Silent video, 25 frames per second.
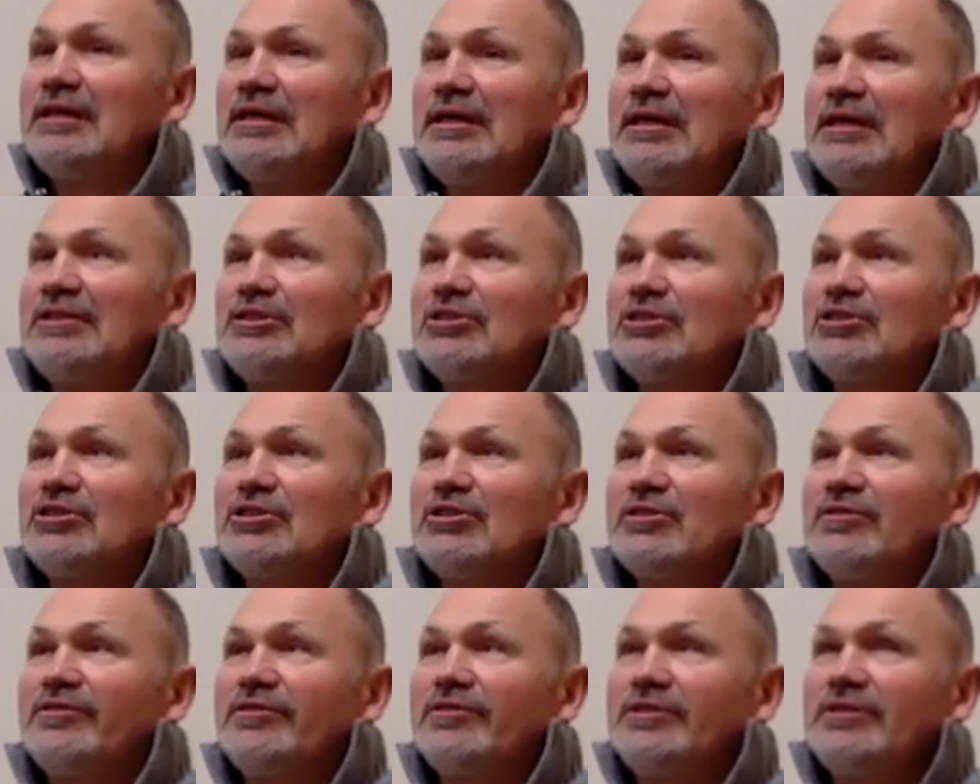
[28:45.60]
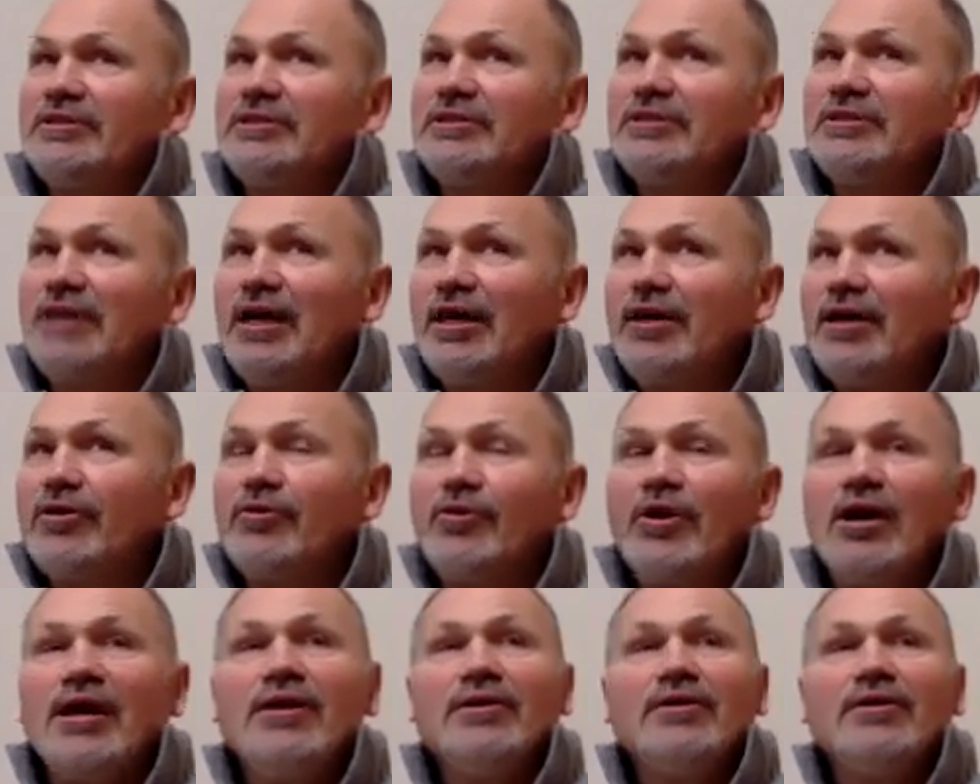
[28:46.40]
a servant is not
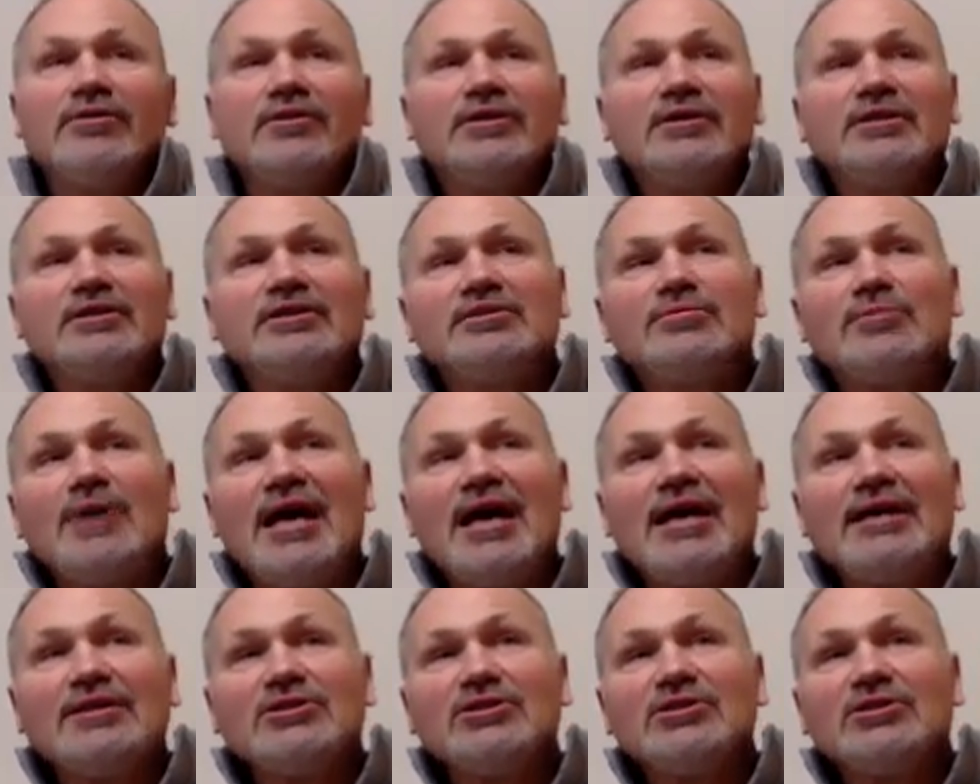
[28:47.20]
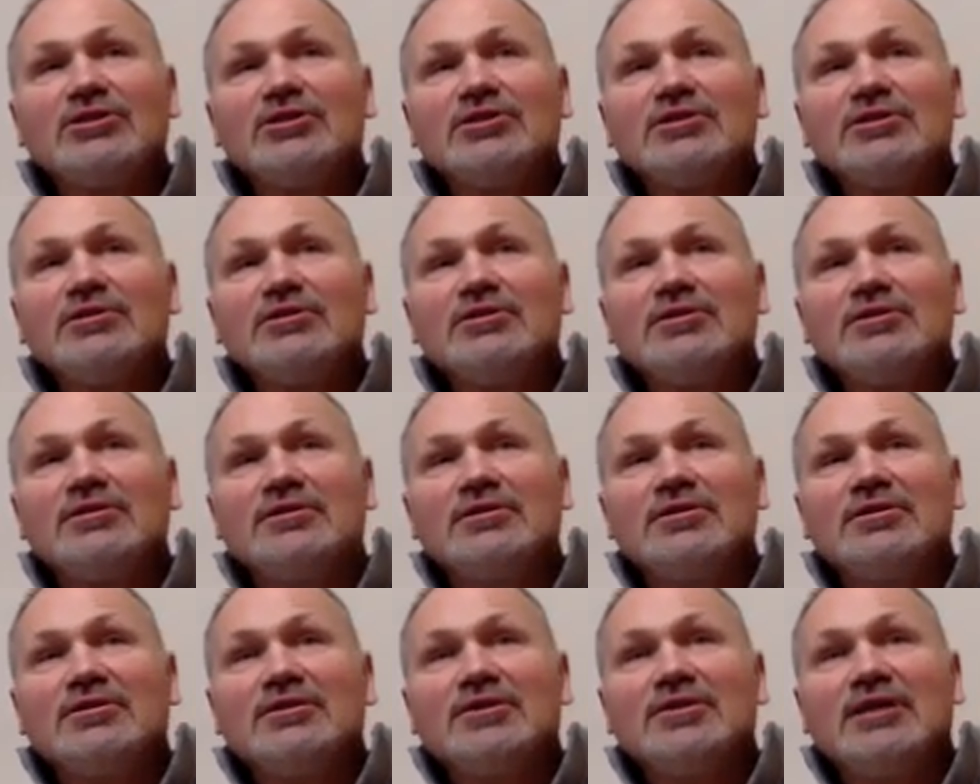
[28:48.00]
greater than his master.
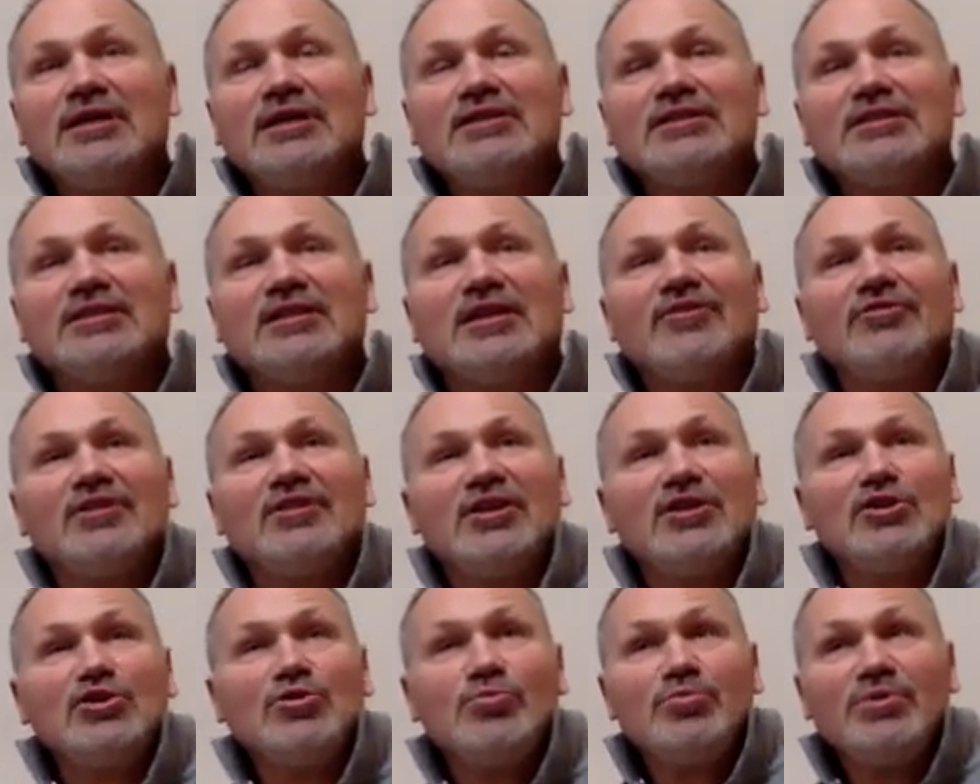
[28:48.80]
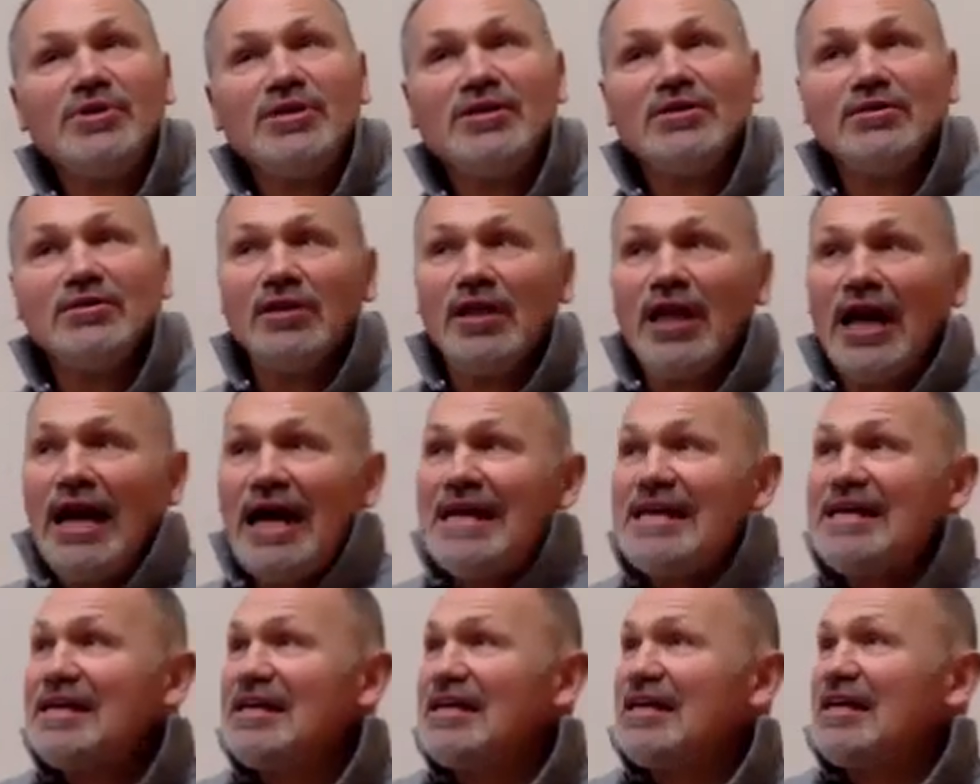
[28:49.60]
It's enough that you be
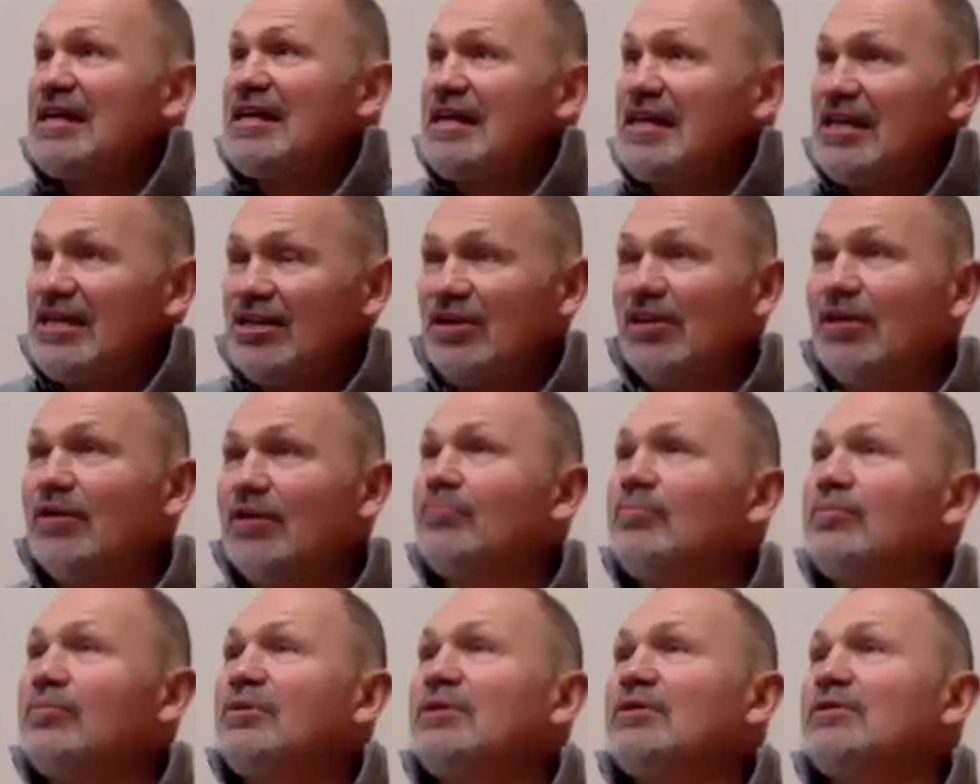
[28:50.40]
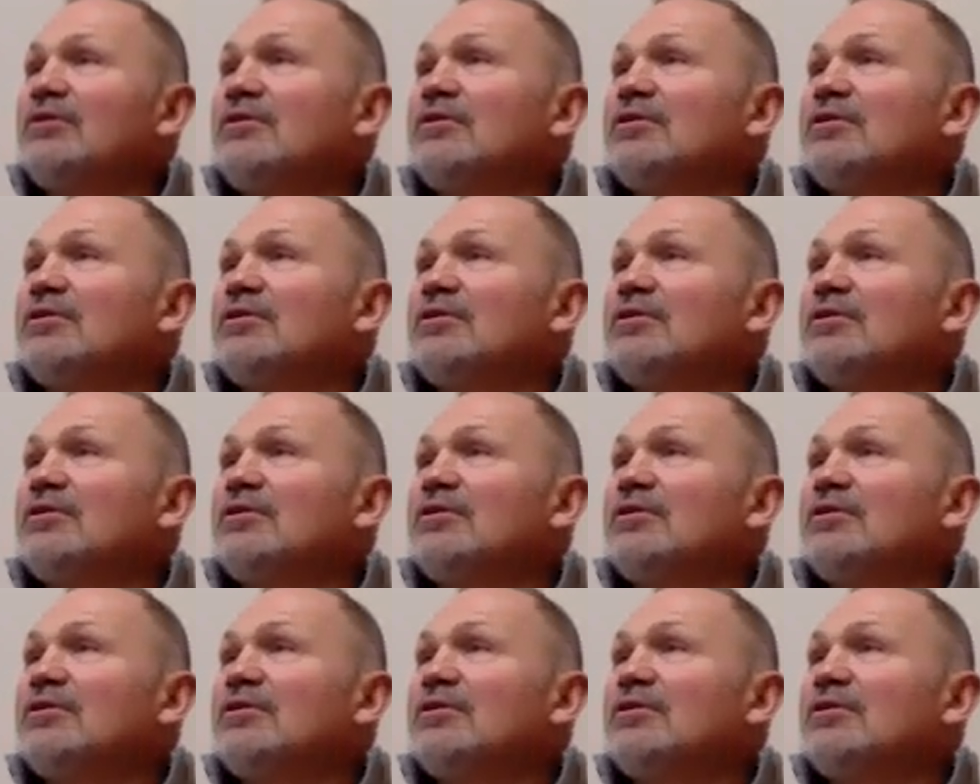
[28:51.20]
like him.